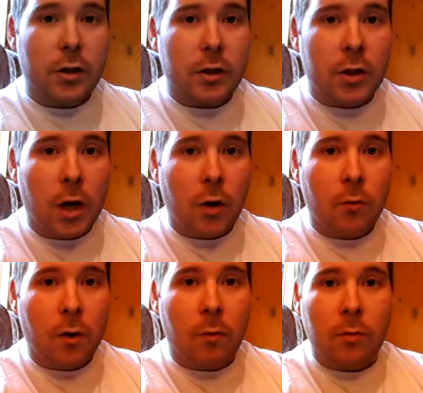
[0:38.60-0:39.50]
So
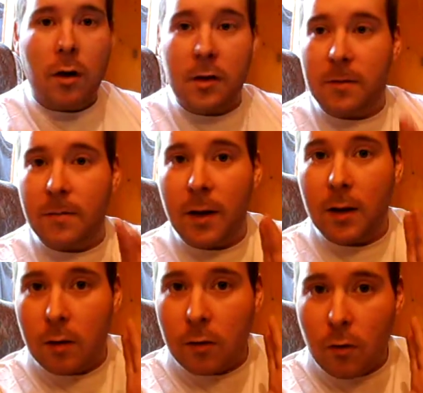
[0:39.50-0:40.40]
I would like to thank
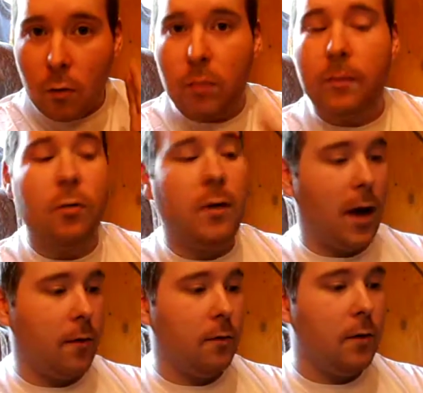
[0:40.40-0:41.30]
all of you
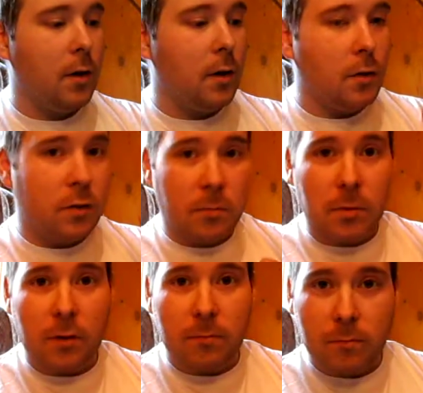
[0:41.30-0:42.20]
now. So I'm going
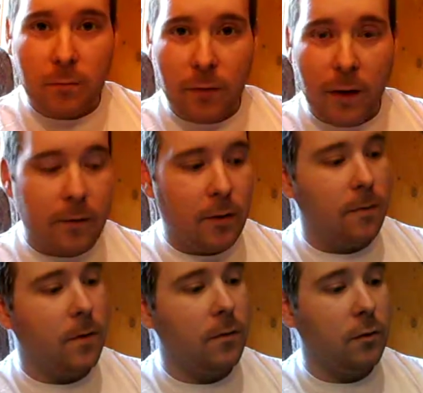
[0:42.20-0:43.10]
to, without no
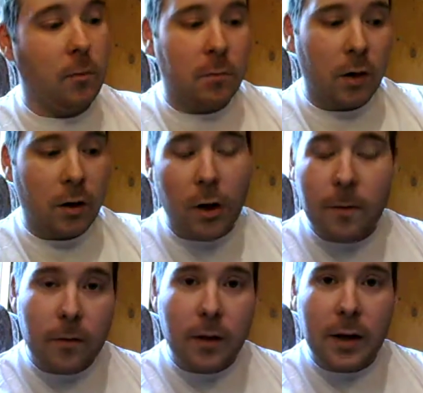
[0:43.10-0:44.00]
further ado, I'm going to go
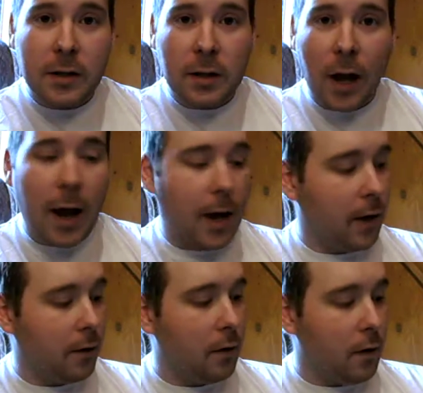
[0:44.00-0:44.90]
through the list and
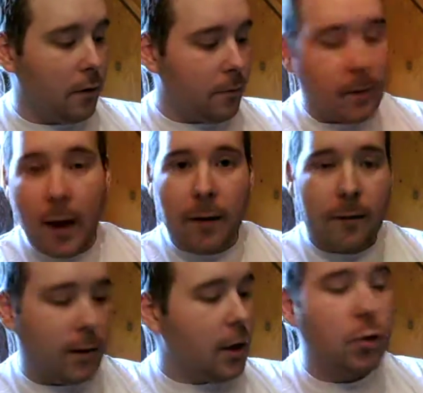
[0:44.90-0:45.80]
yeah,
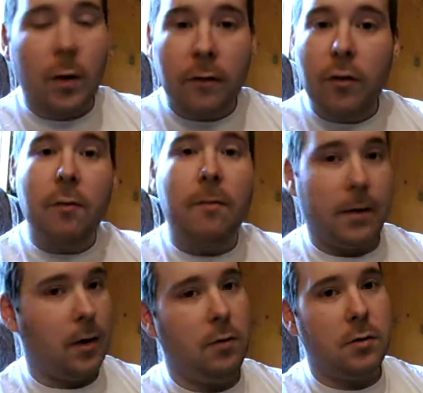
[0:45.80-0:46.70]
each one of you,
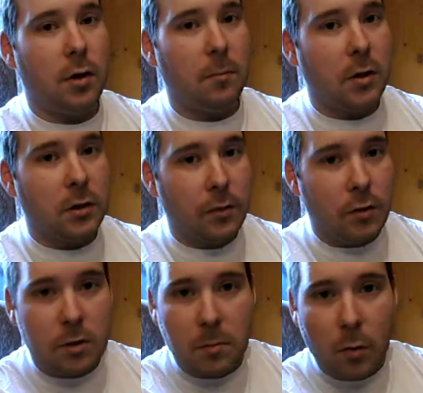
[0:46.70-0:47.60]
thank you so much for your
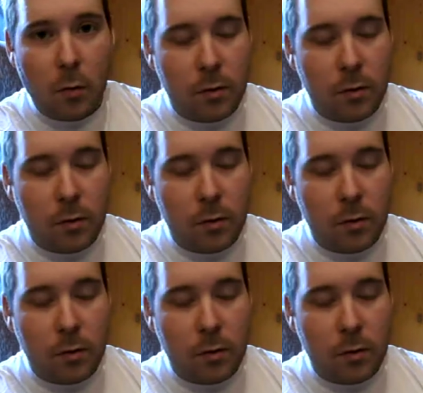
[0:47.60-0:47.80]
support.